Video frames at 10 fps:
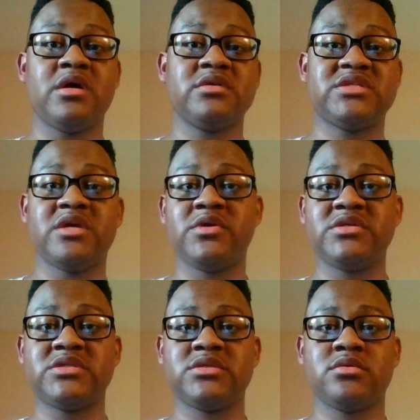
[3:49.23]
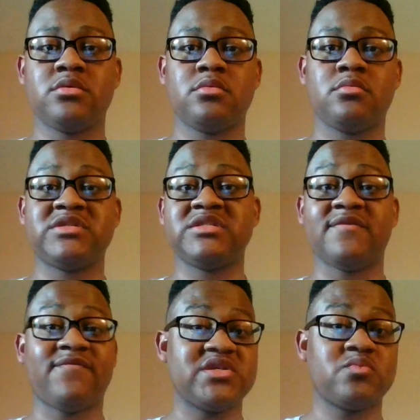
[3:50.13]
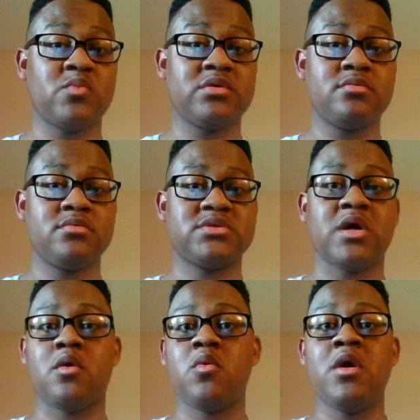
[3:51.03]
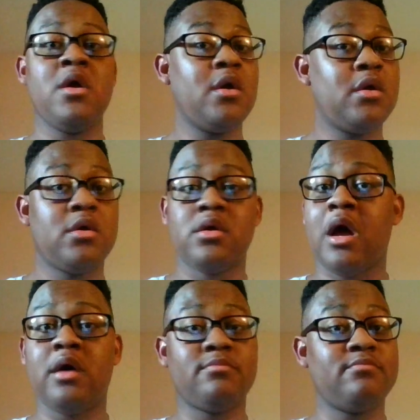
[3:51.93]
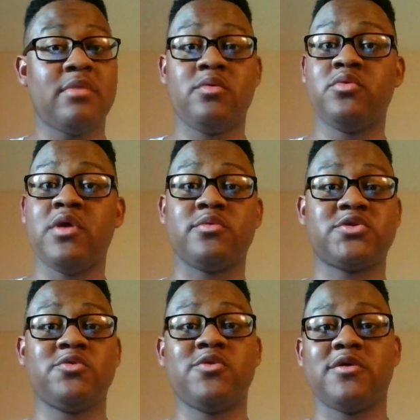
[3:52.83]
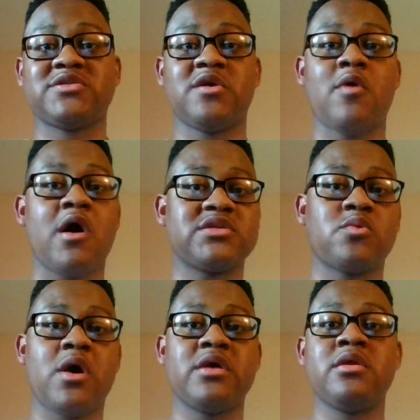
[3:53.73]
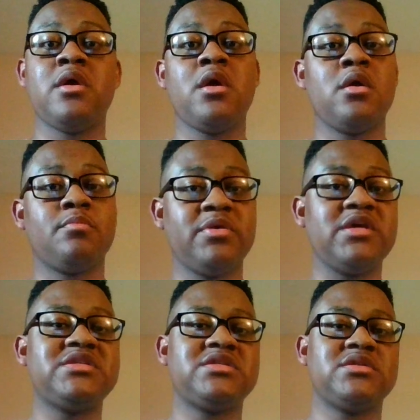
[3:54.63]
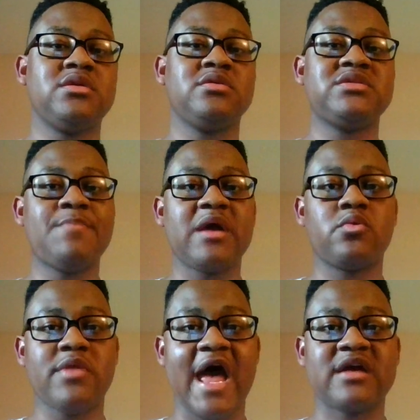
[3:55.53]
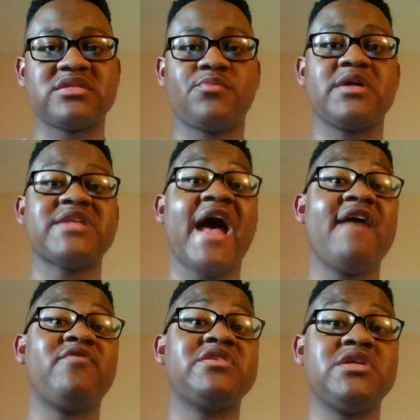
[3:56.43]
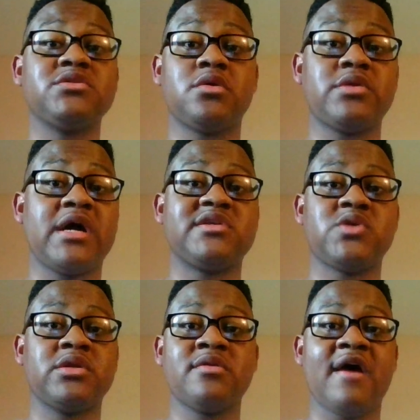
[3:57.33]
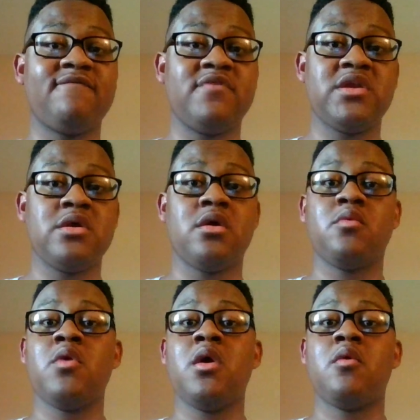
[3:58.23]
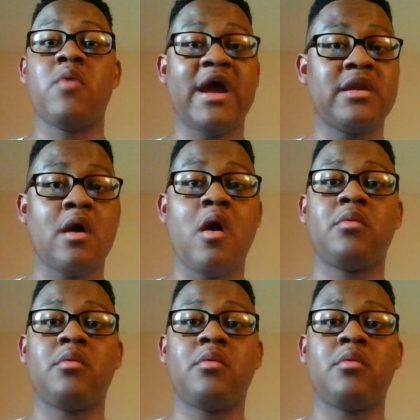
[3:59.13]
series since the first one. So, who knows? Who knows? So, Hawk Squad, please sit back and relax, because I have the Chiseled Adonis Turn to Laugh video right now, I'll